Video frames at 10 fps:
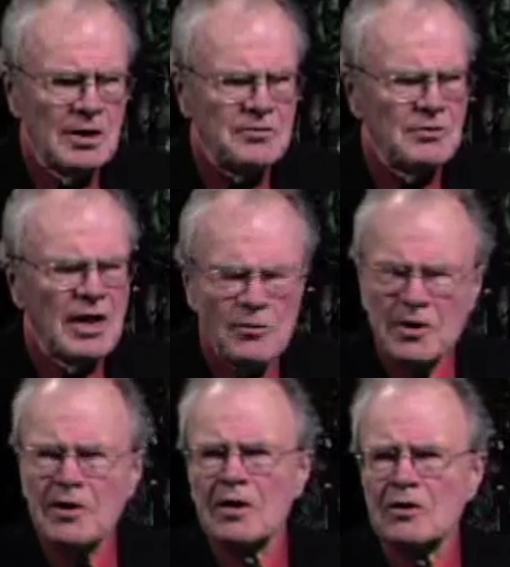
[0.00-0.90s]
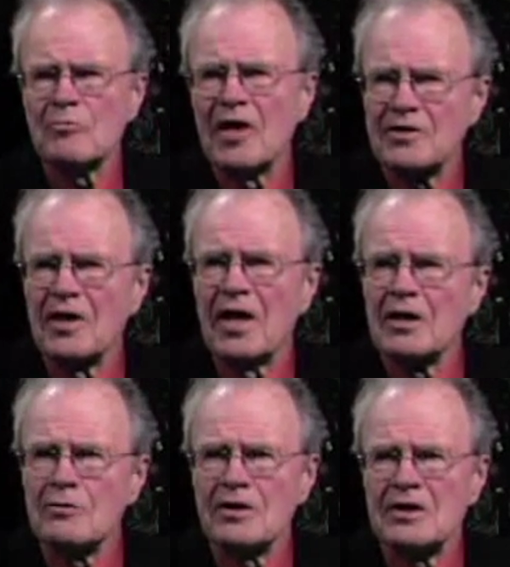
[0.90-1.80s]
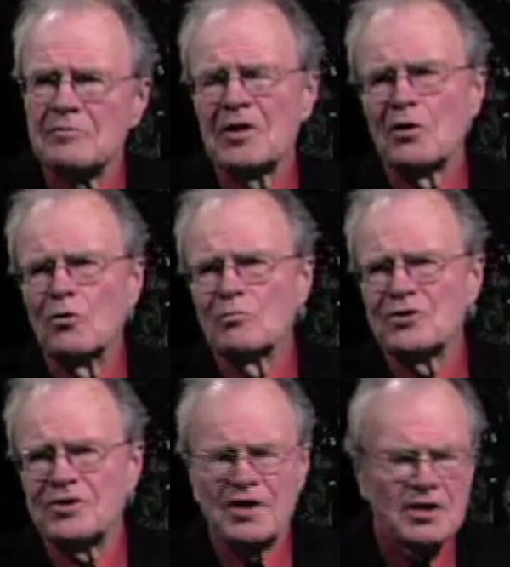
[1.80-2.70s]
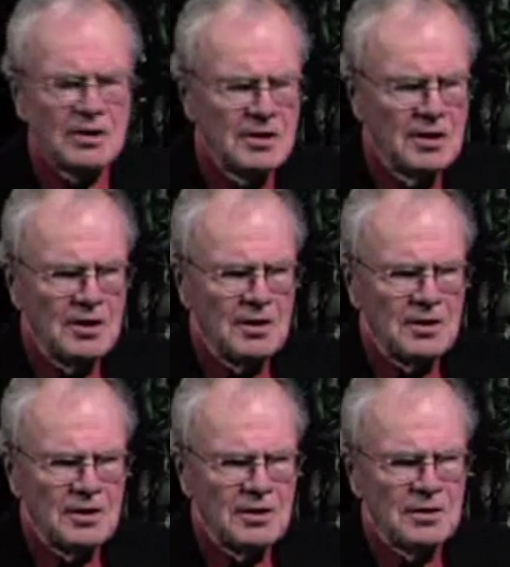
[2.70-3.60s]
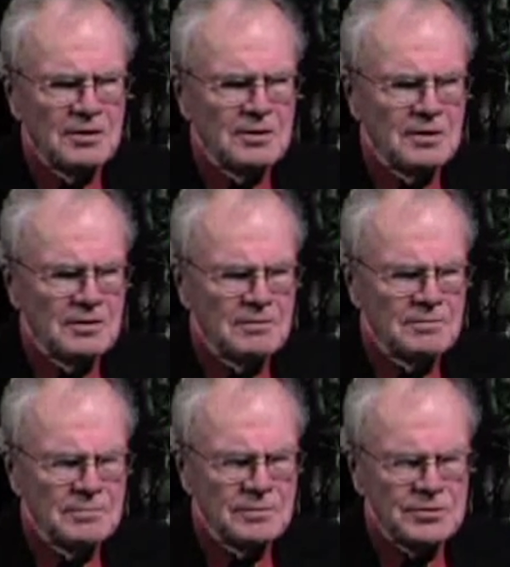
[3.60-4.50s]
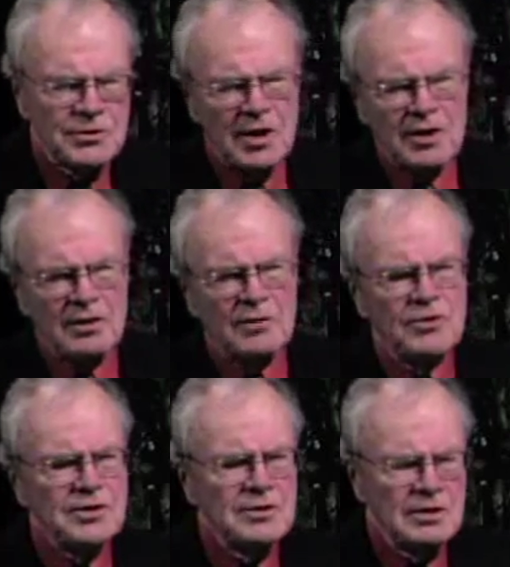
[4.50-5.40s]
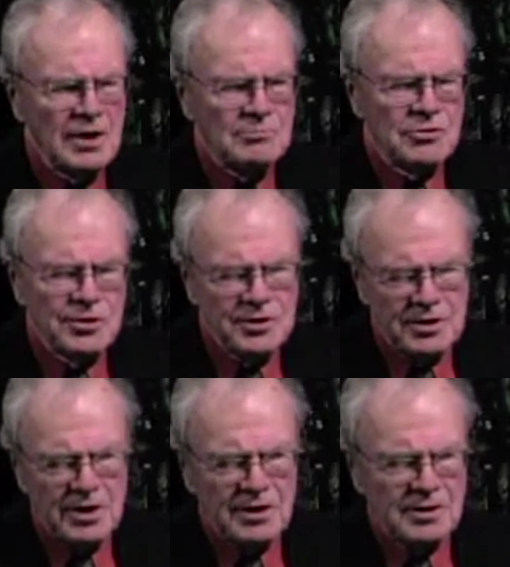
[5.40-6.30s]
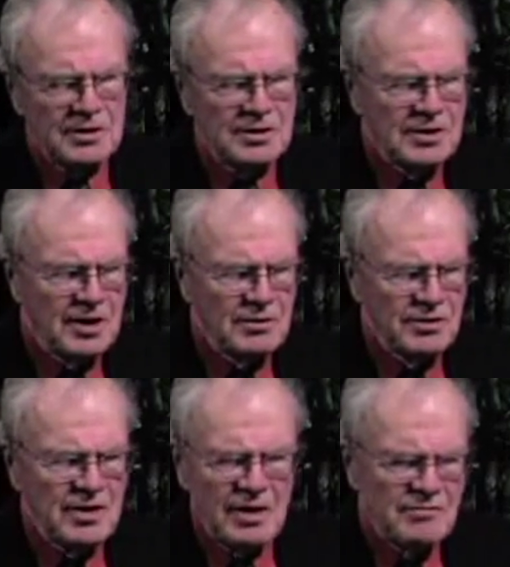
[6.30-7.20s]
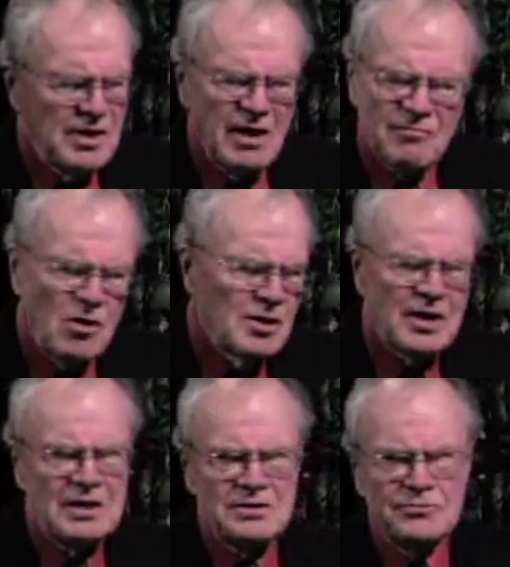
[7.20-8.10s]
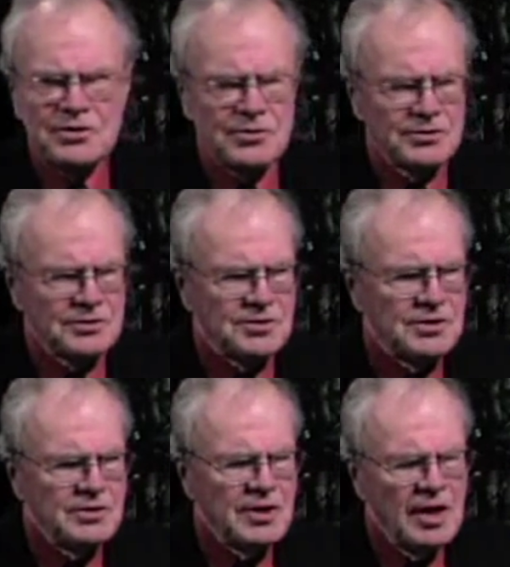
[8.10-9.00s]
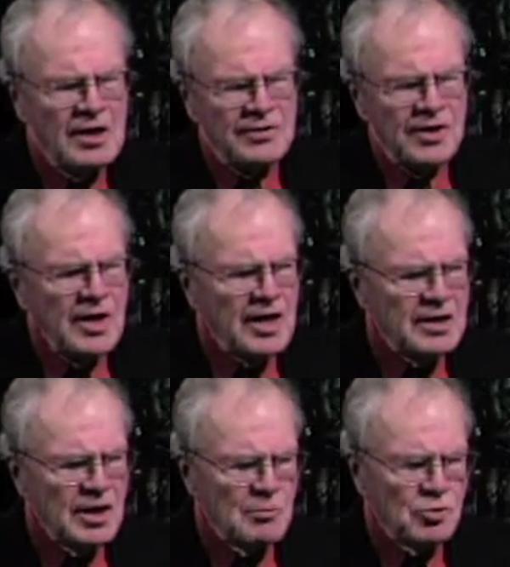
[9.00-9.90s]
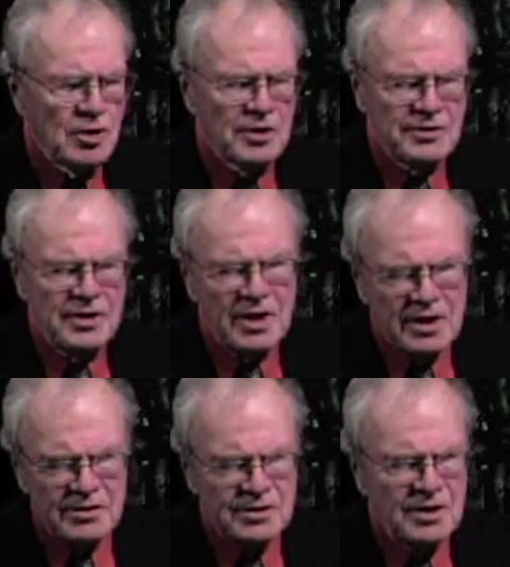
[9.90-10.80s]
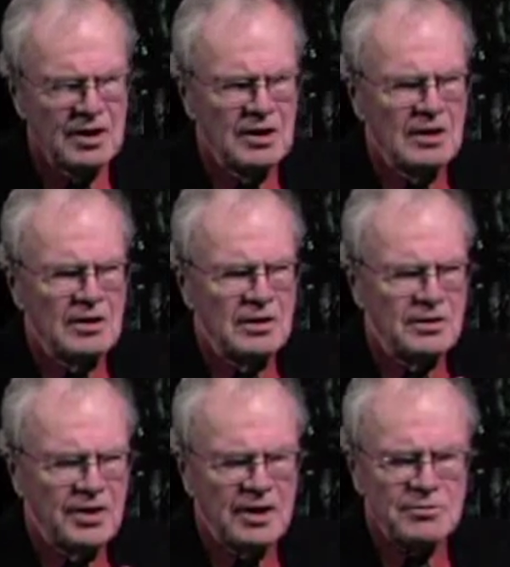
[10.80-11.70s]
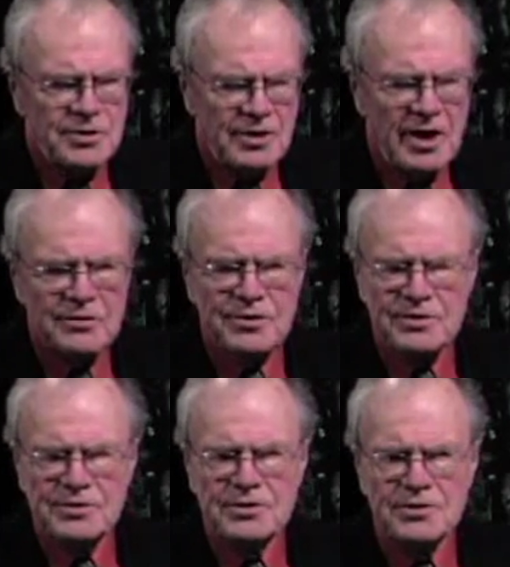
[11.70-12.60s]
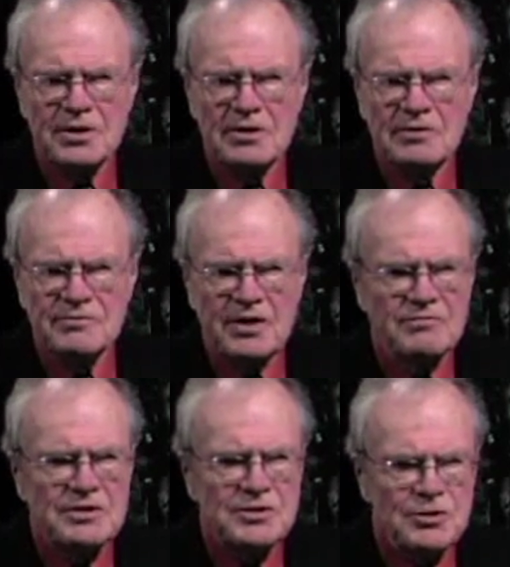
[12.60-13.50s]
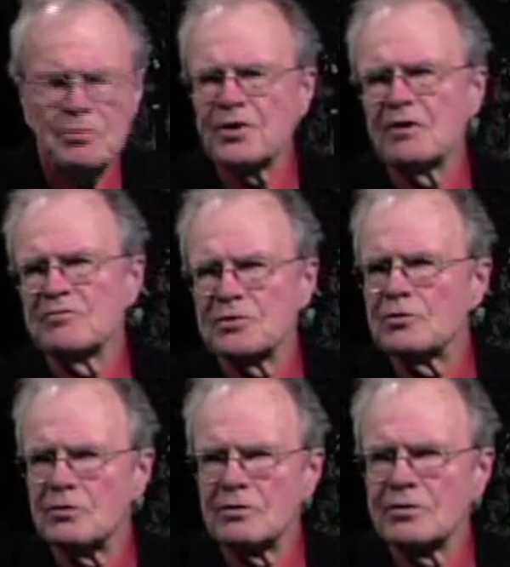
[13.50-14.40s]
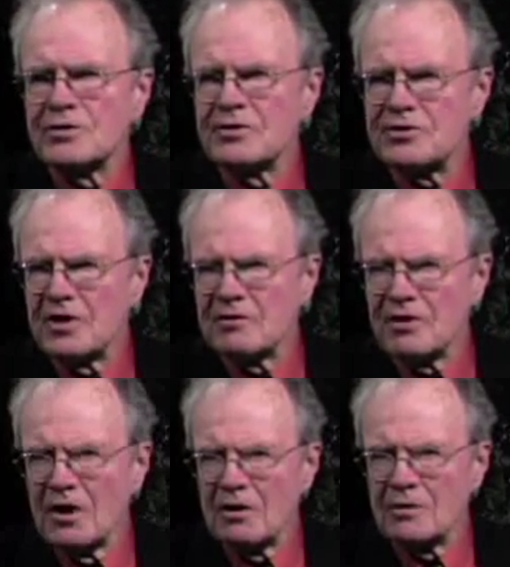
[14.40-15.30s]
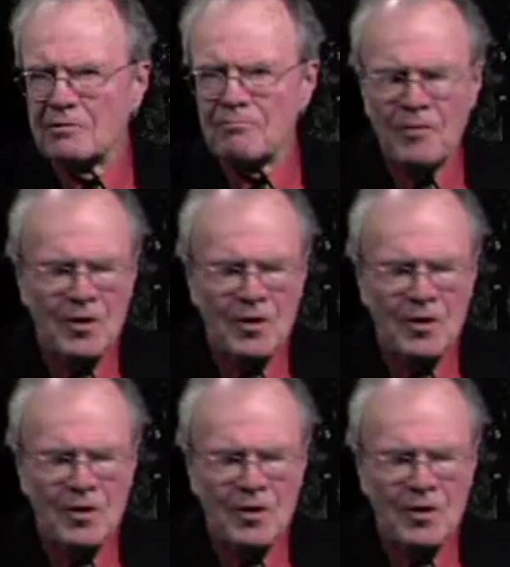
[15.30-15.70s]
I thought, well, I really ought to go back to Iowa. That's my home state. And uh, so I, I went to the library, and I got, they have, they have all kinds of resources there, and they, they had a book that had the names and addresses of every superintendent of schools in the state of Iowa.